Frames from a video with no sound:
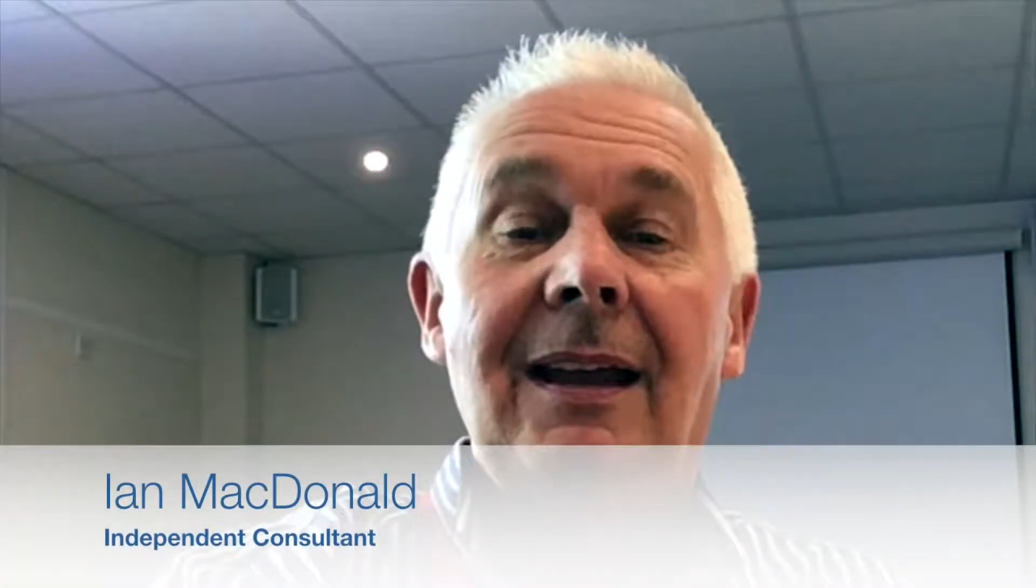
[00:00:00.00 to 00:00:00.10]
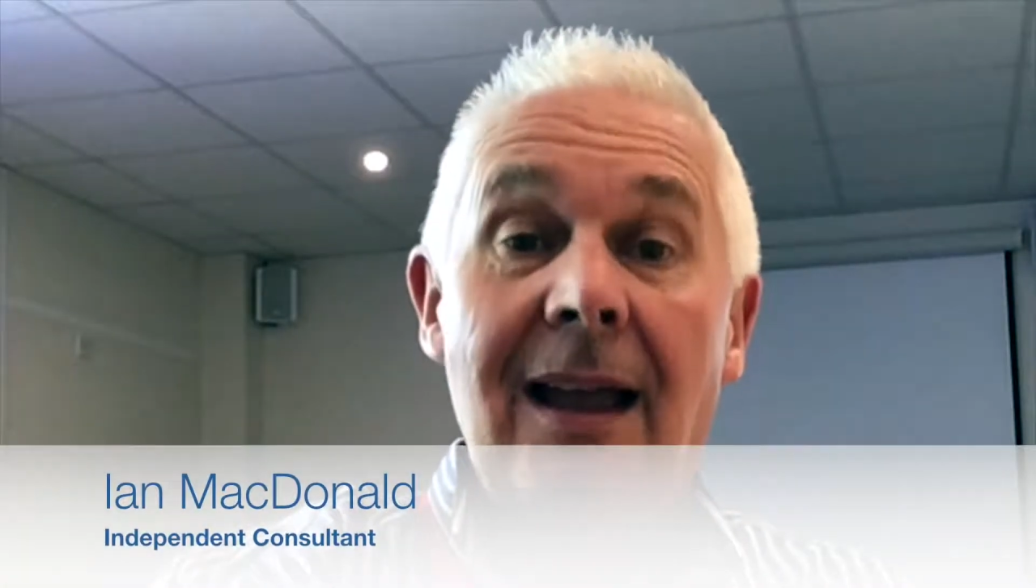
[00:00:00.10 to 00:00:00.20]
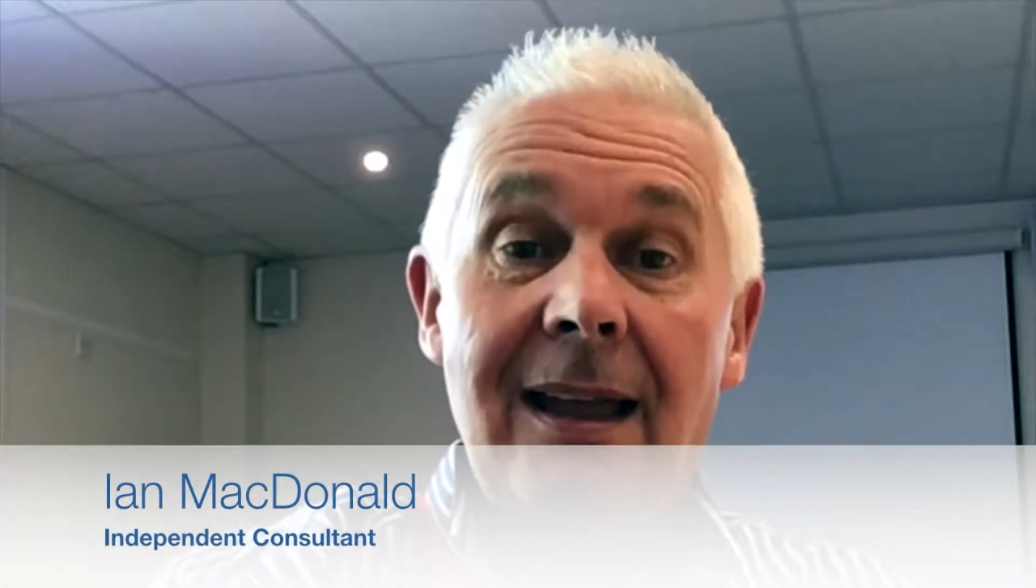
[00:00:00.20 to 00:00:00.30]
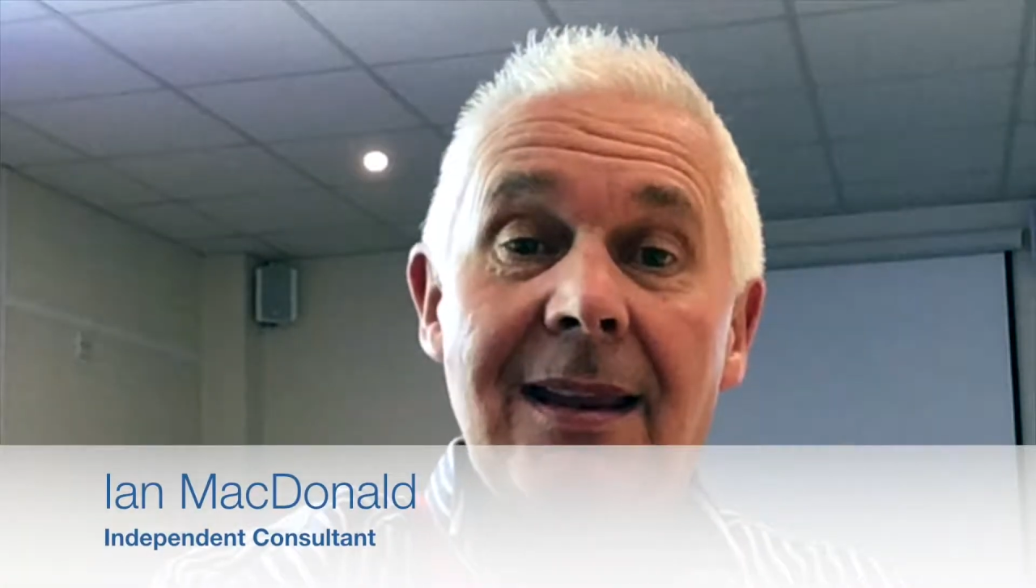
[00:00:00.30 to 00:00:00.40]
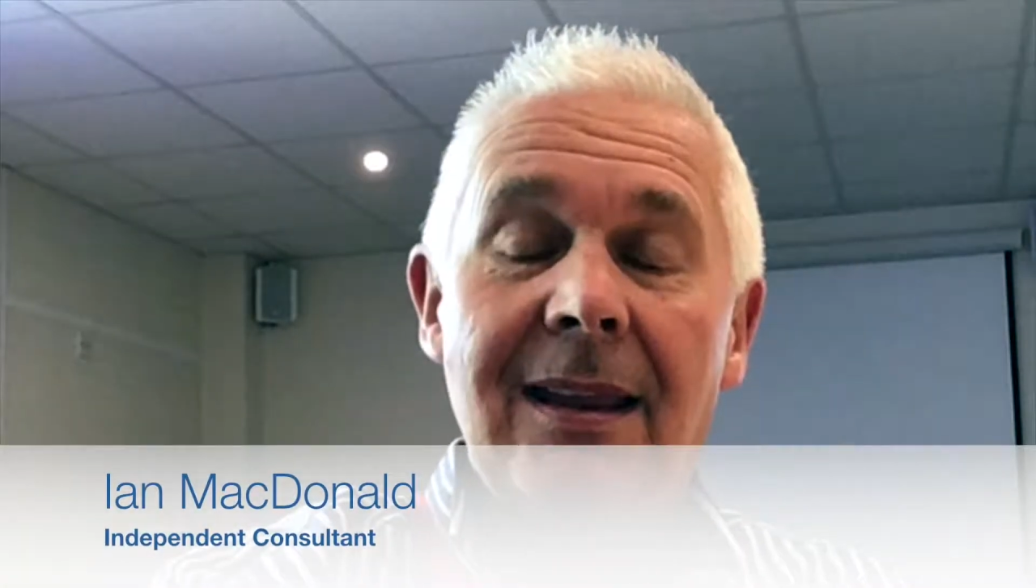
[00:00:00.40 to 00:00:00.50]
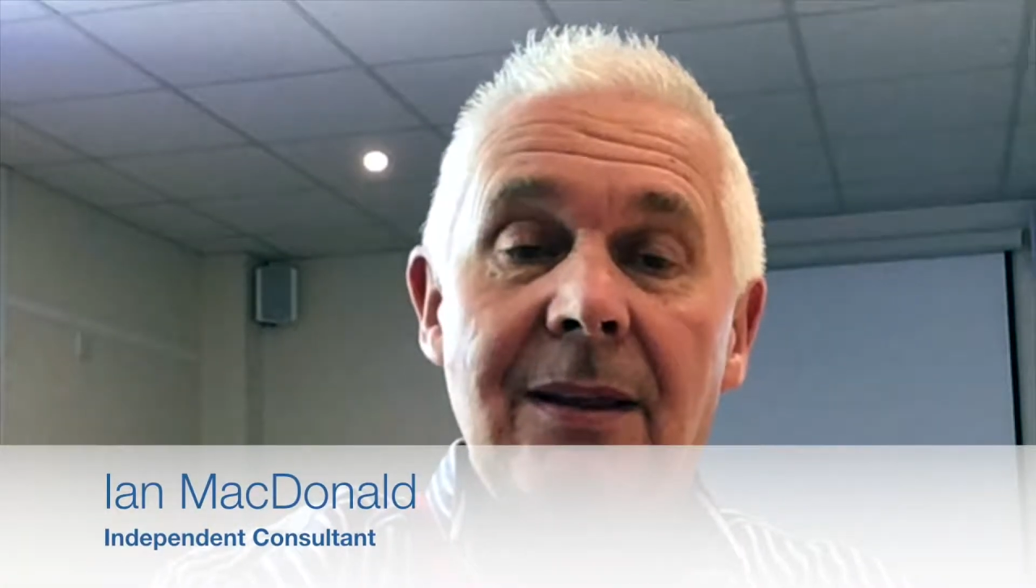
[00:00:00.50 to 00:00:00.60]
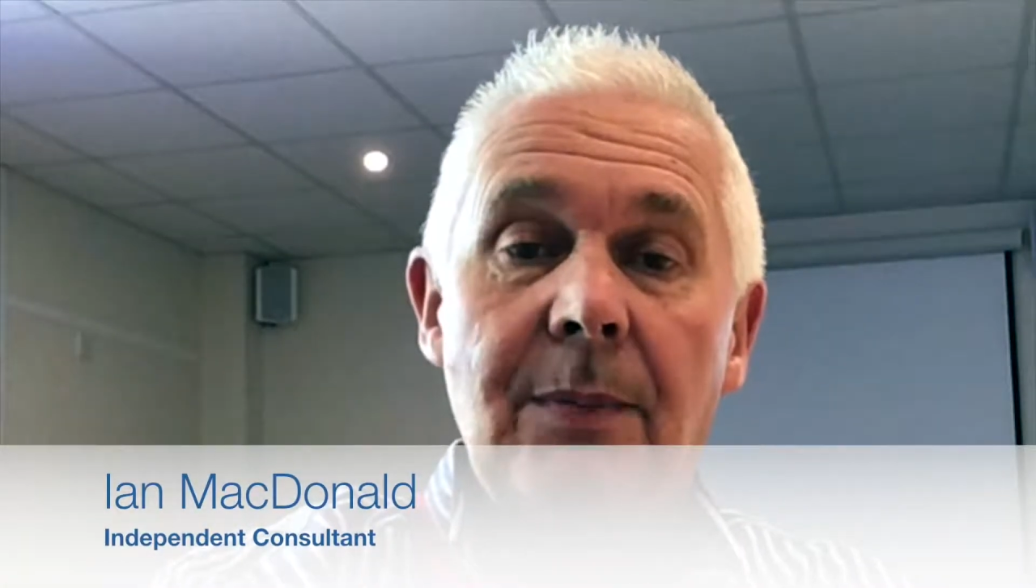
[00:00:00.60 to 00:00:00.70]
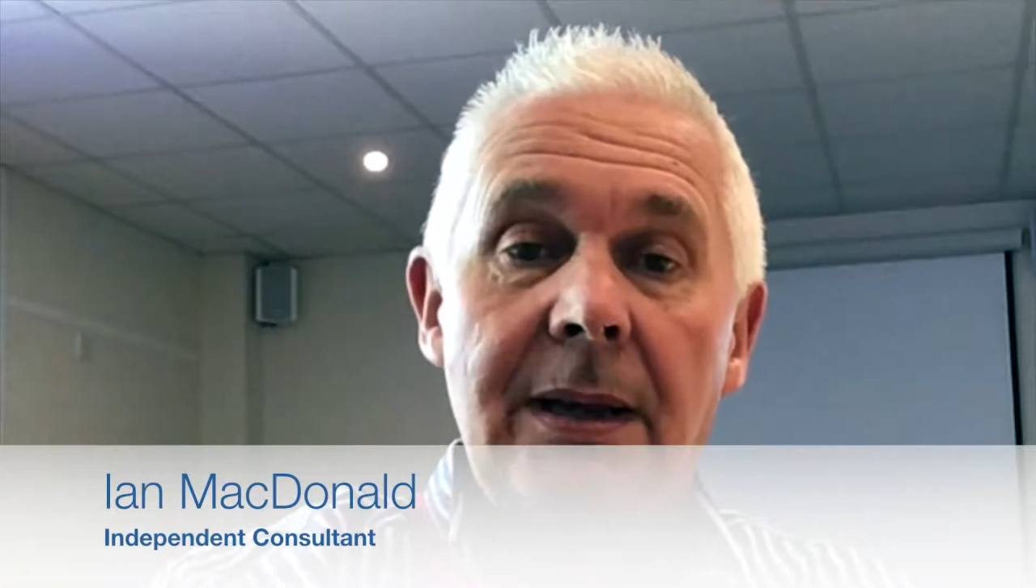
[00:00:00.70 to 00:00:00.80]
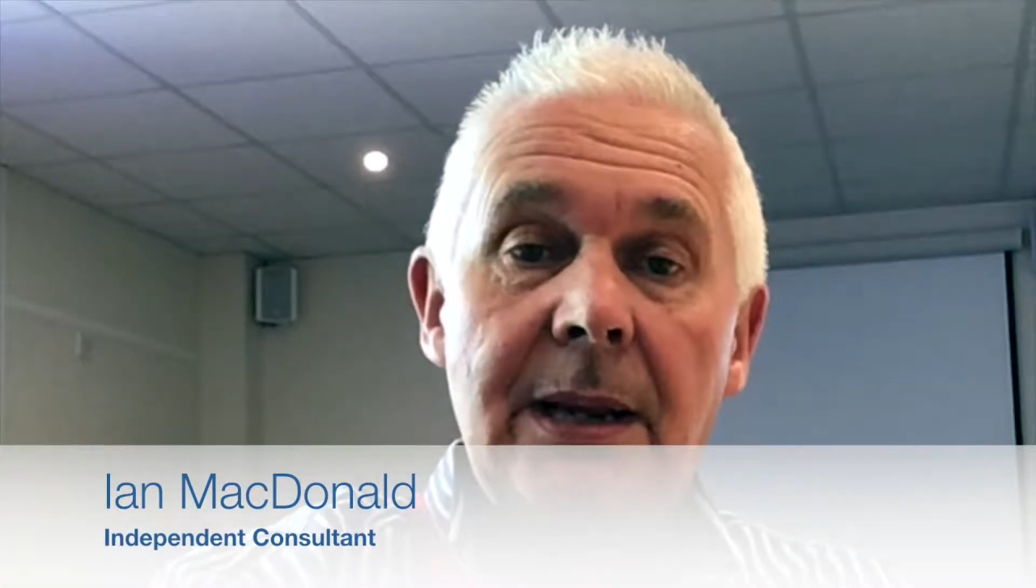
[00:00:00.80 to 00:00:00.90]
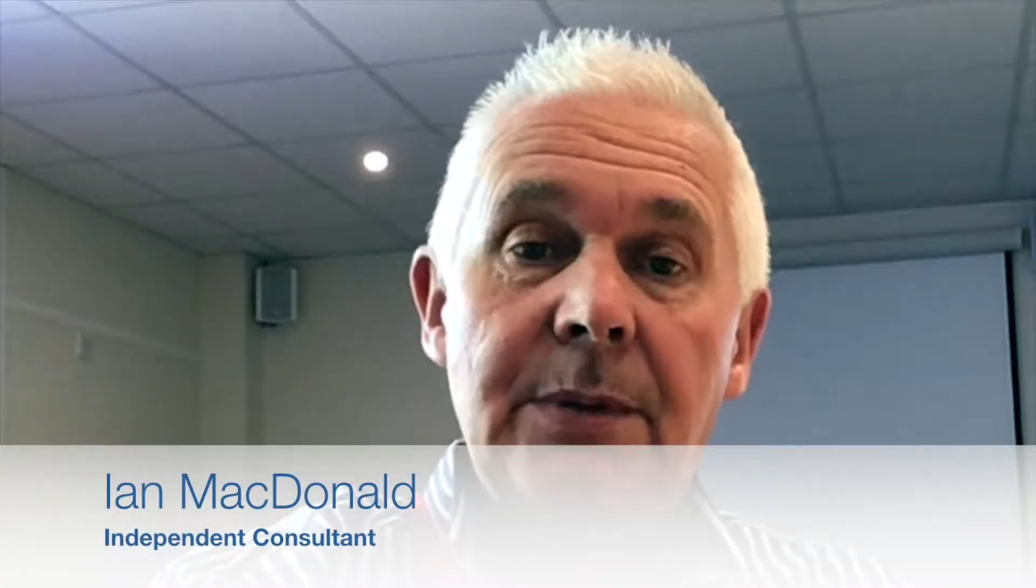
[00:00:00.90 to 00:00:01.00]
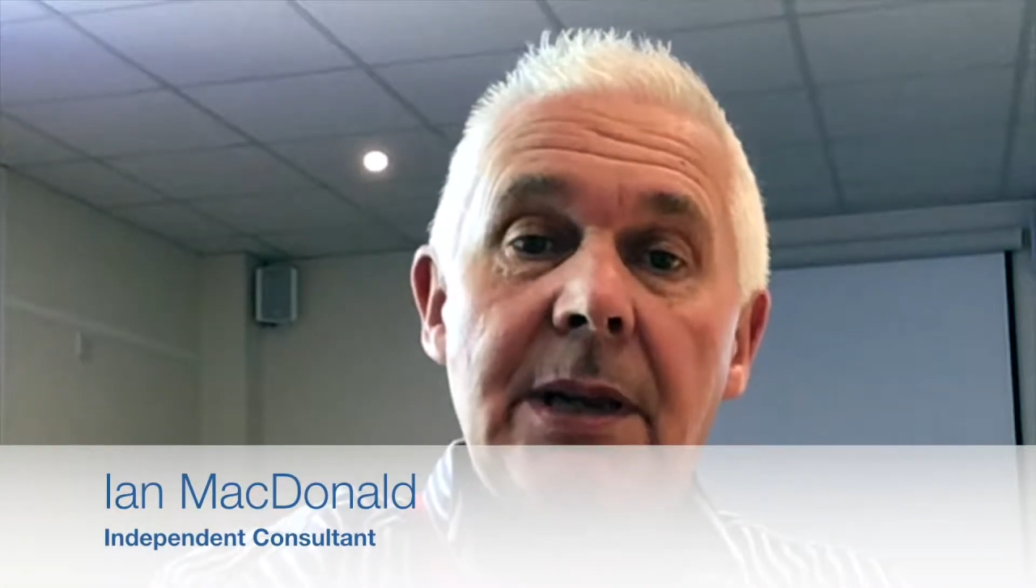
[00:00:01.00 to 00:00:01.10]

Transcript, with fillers: Hi, my name's